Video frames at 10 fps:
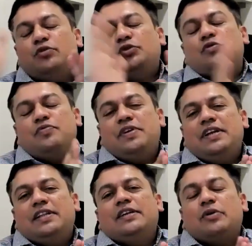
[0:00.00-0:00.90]
you should
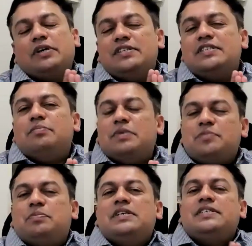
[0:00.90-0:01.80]
feel that, okay, this is the
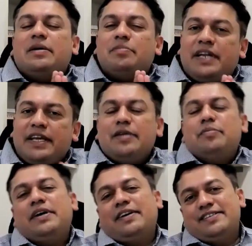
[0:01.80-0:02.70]
best place I am
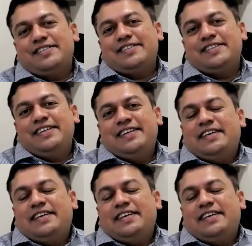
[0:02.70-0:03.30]
taking my rest.